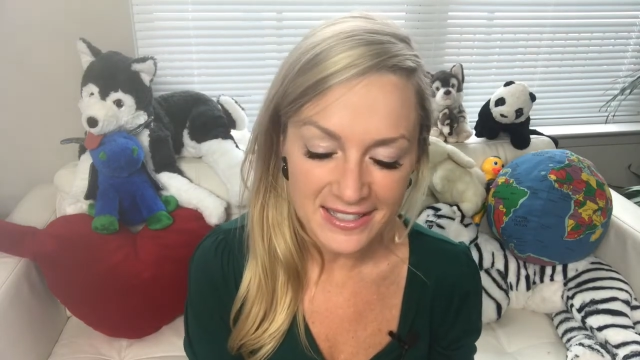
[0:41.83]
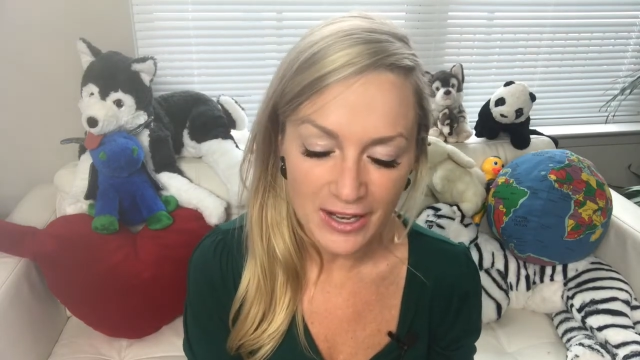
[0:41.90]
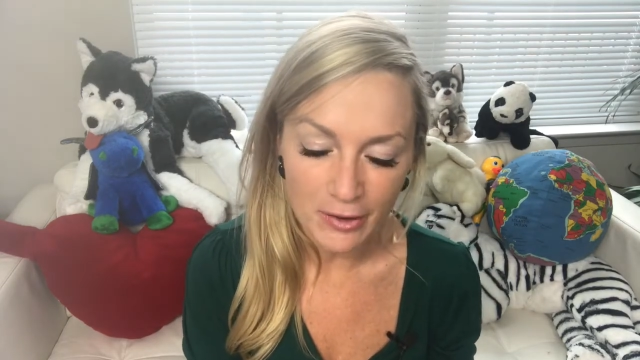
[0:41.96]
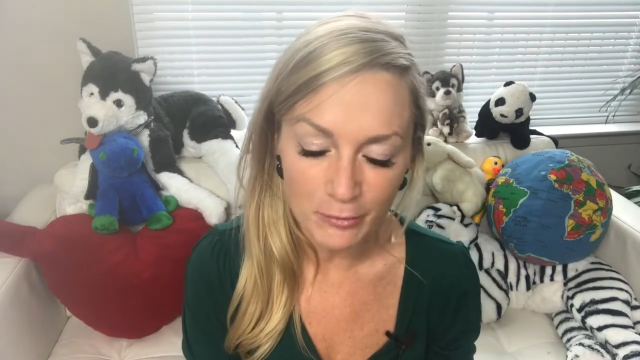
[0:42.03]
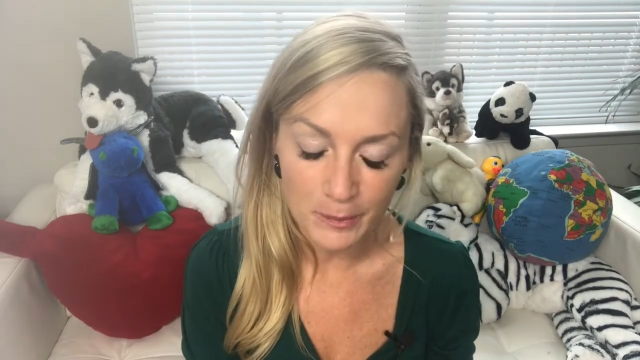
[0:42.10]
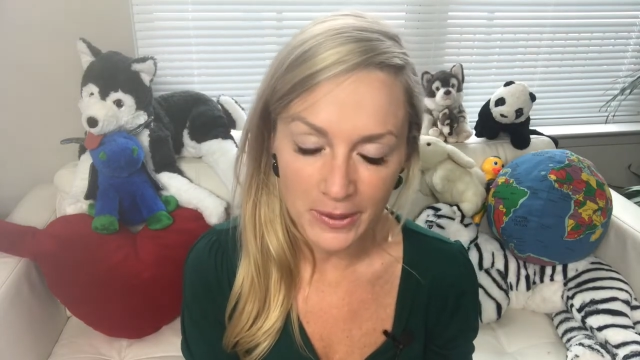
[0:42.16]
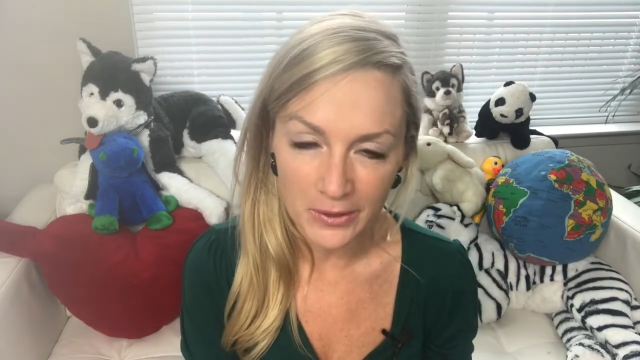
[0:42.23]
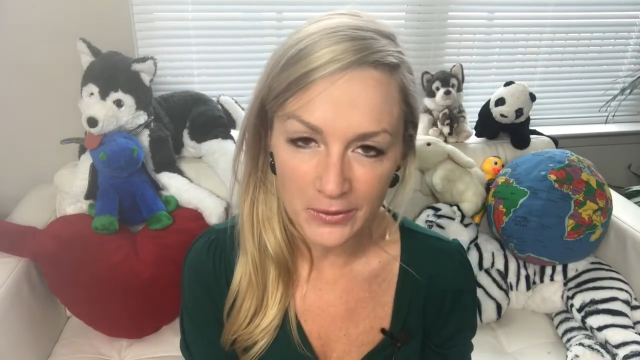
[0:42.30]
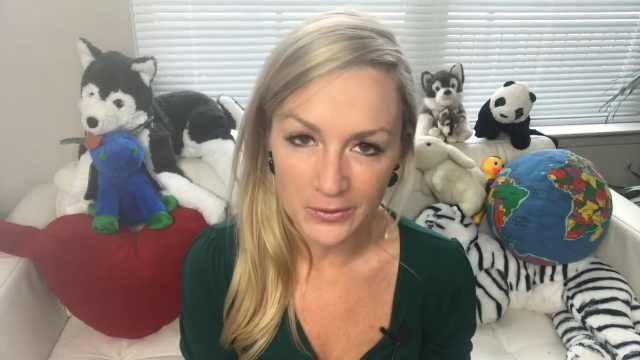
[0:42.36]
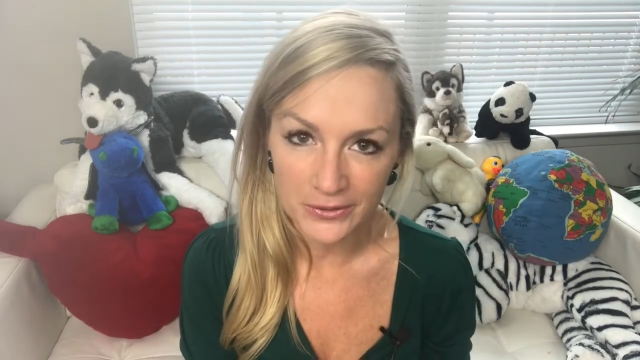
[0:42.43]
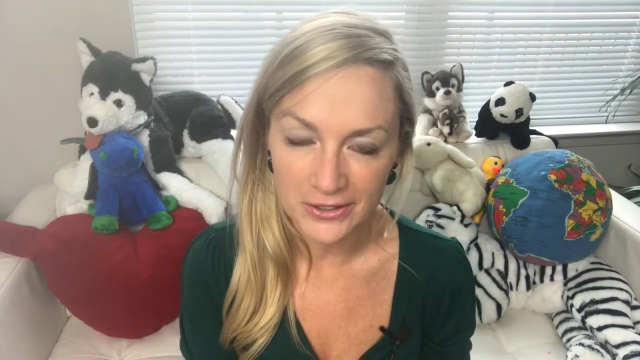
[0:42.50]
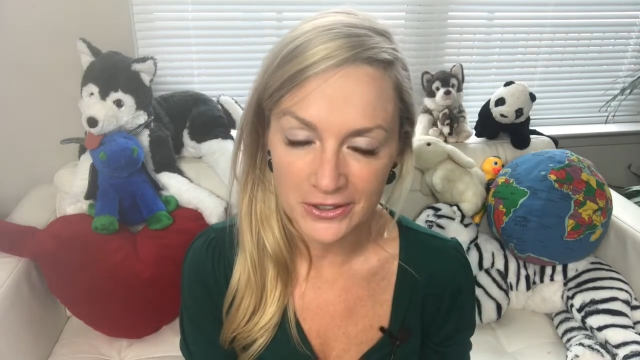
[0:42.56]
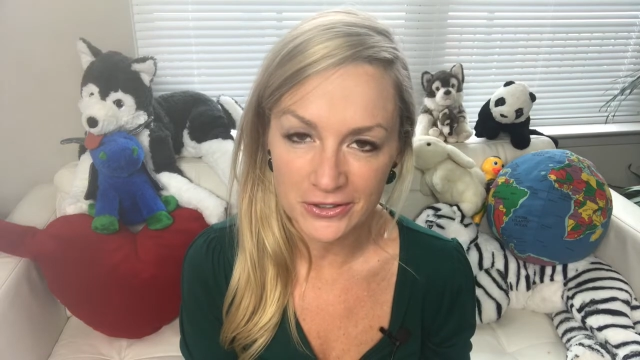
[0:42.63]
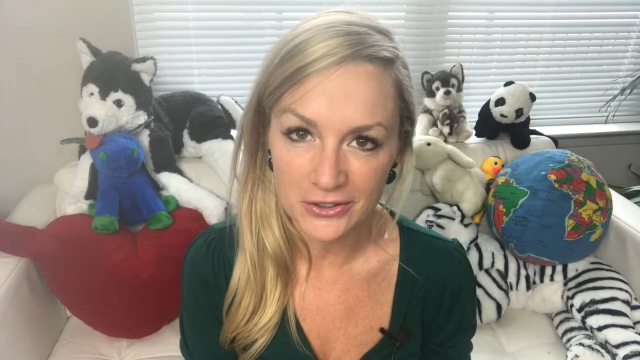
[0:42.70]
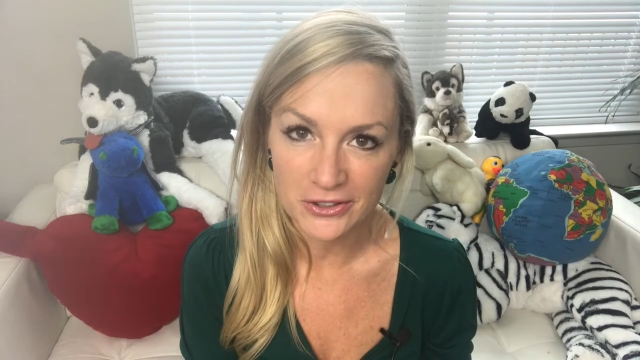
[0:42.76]
to have my own
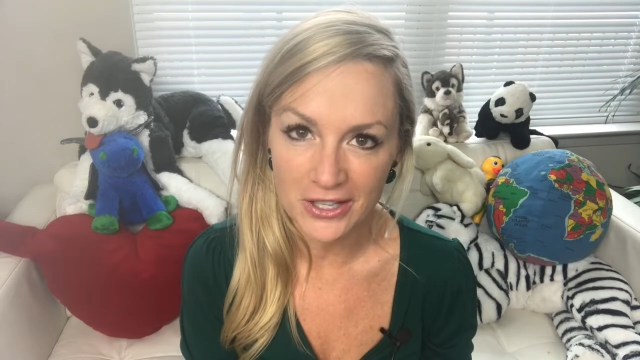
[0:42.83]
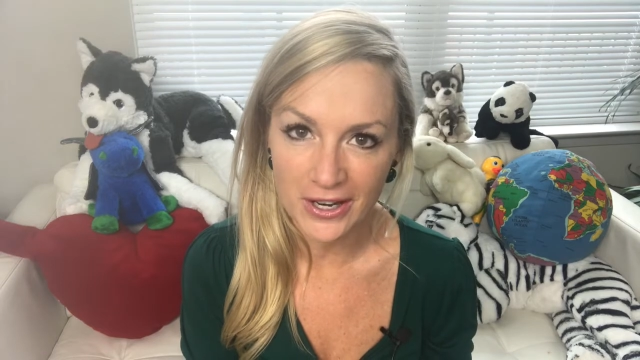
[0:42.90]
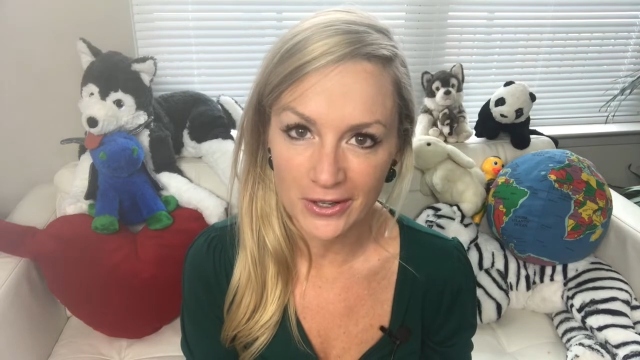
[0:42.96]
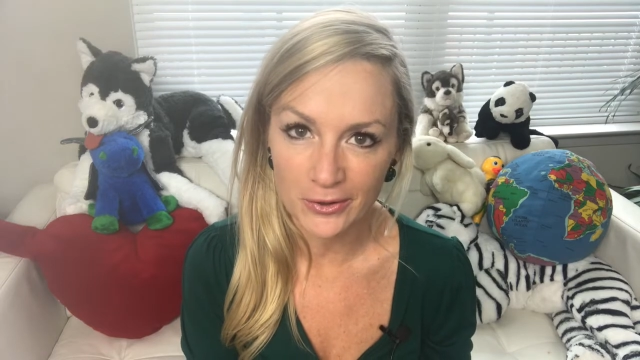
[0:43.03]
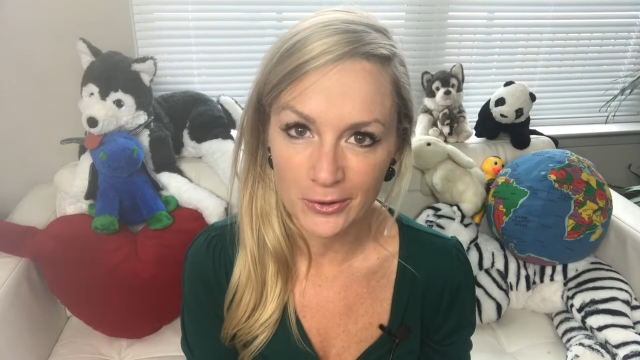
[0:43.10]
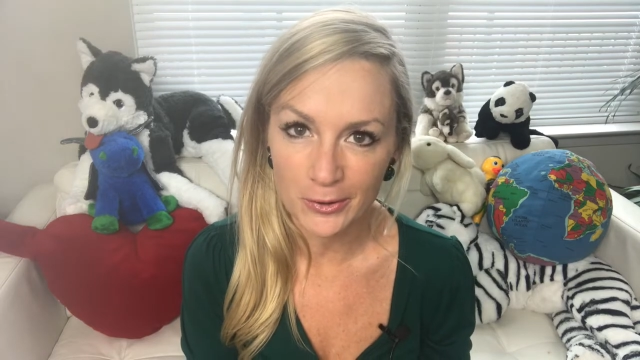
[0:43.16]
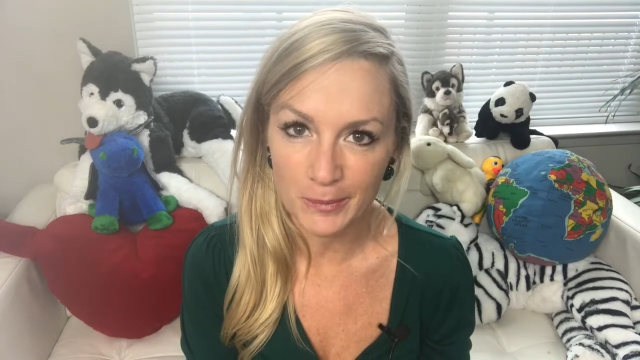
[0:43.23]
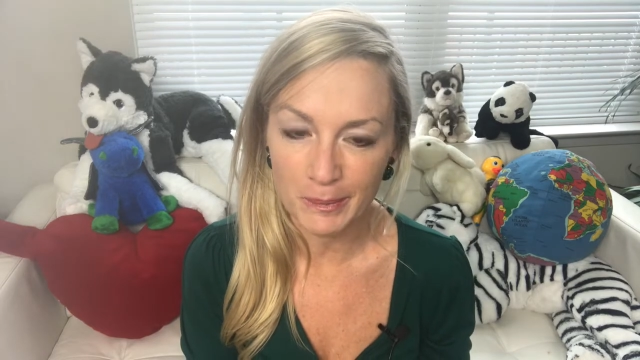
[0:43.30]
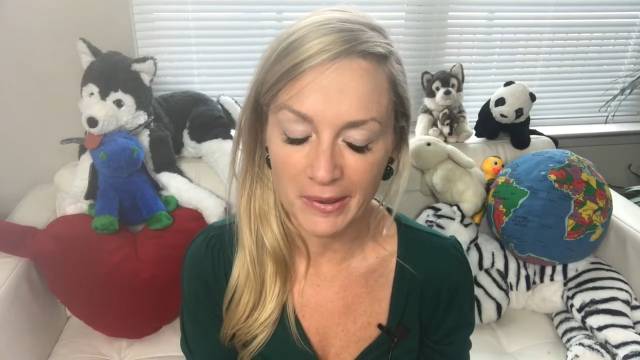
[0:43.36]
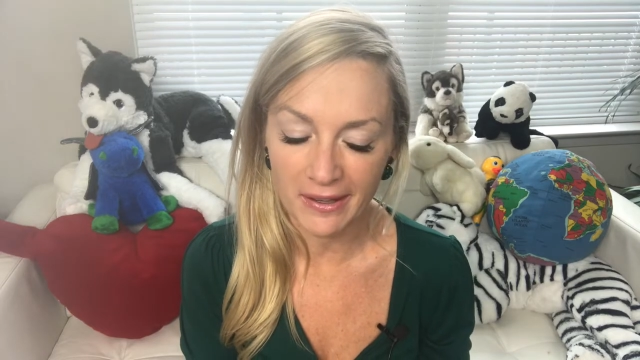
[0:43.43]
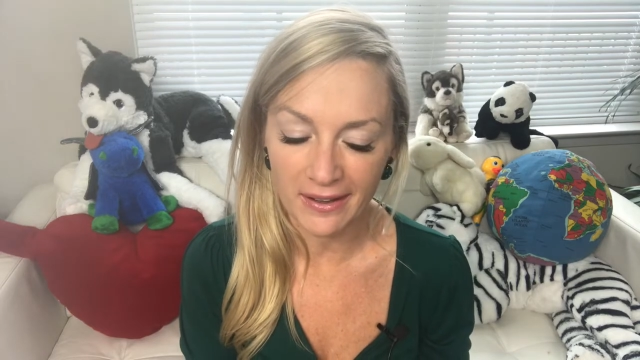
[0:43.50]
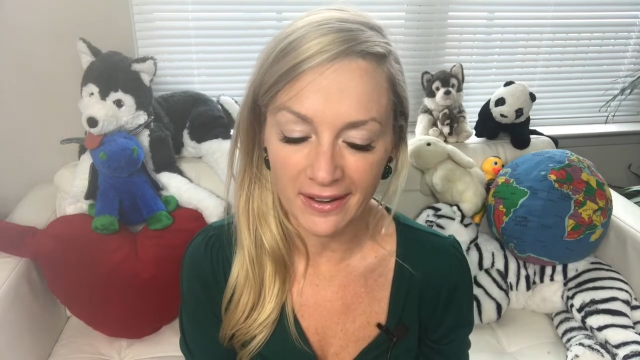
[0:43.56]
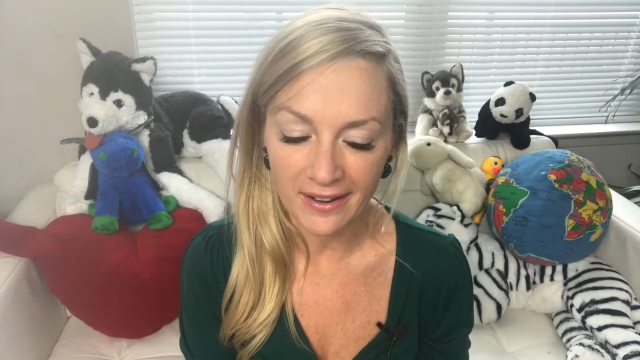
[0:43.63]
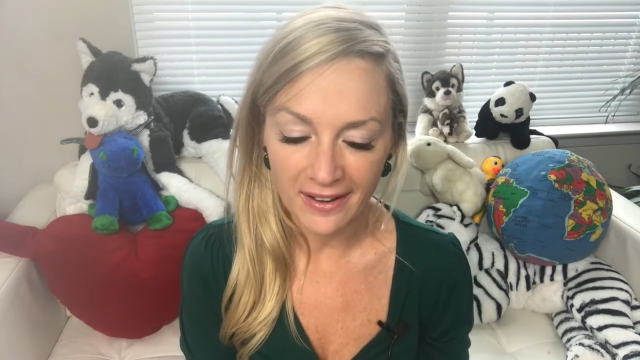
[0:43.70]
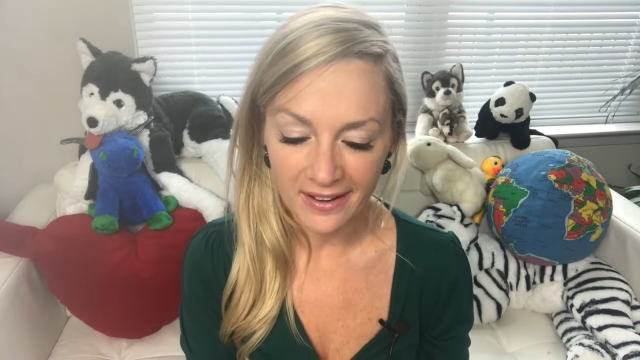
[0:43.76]
little channel,
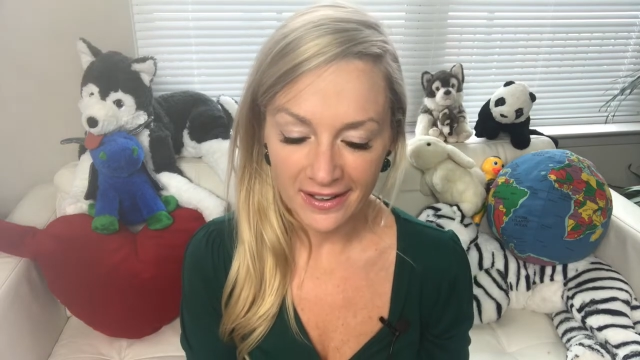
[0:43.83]
but